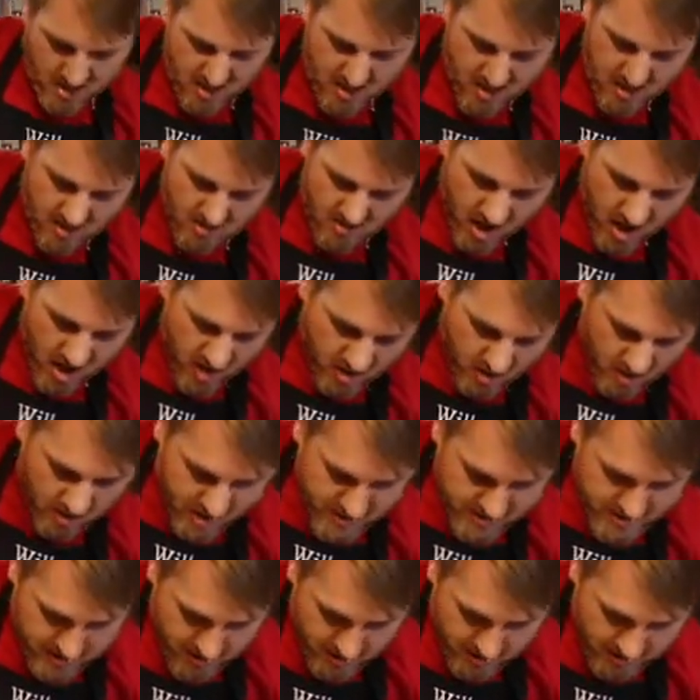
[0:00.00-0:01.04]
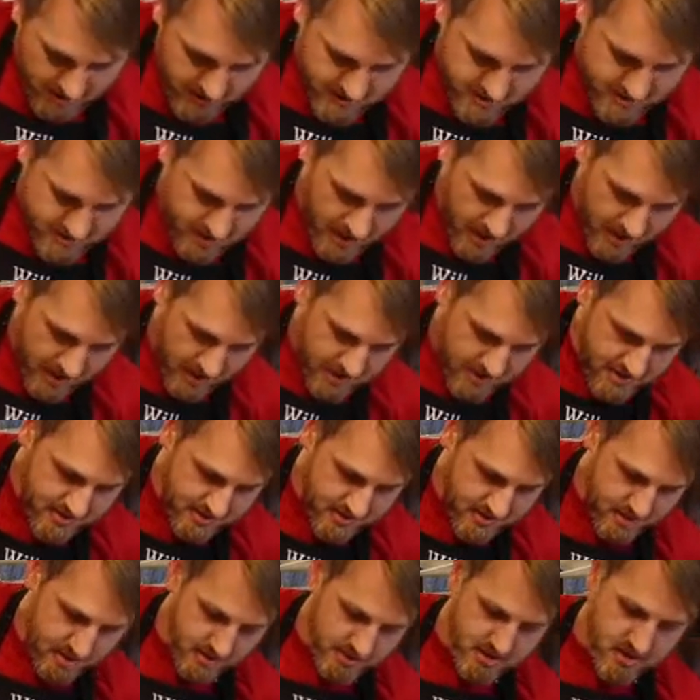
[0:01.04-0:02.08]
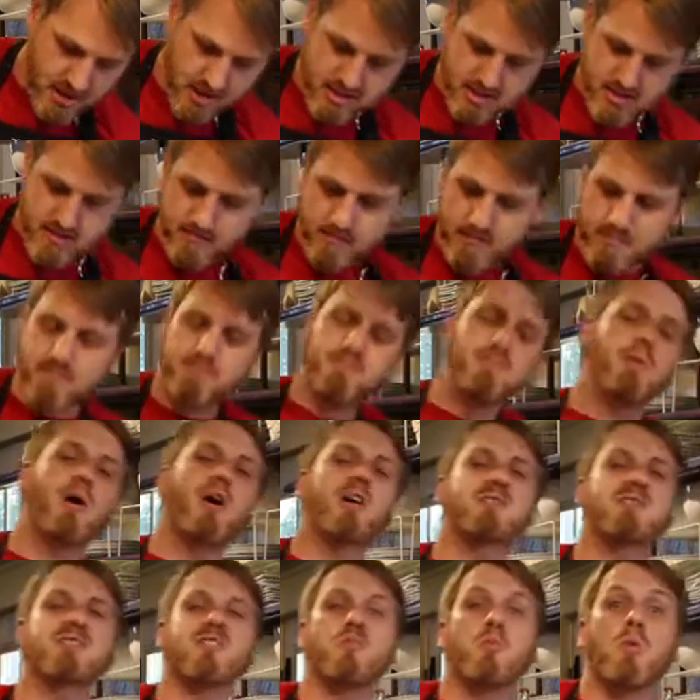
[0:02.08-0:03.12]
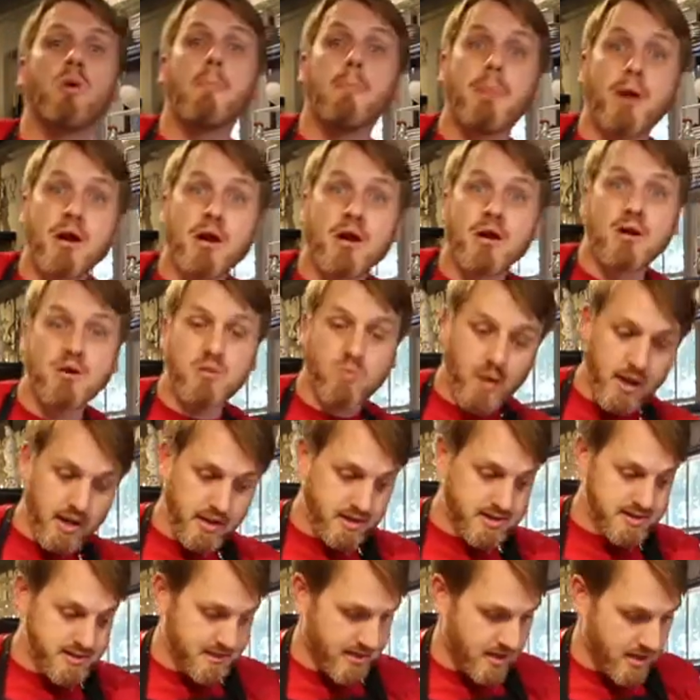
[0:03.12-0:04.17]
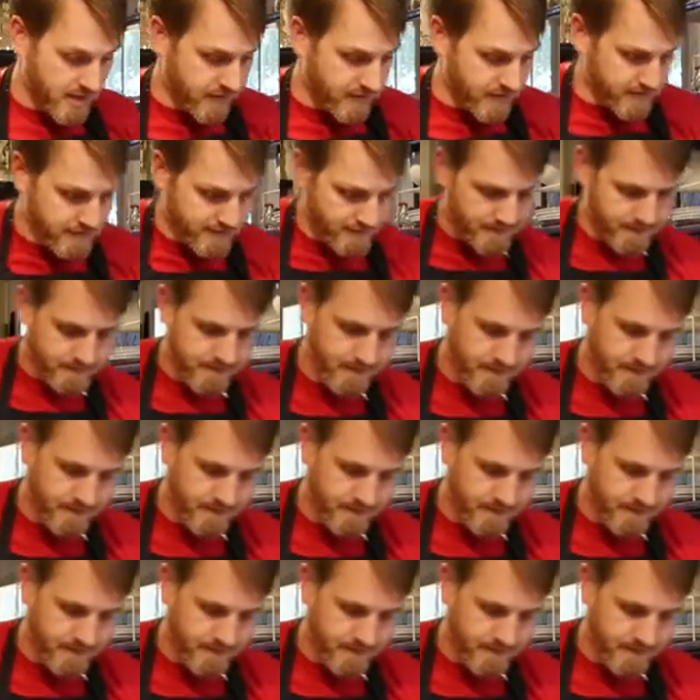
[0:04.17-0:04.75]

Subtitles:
you know, not crazy up the sides and there's not parts that will burn while it's in the oven.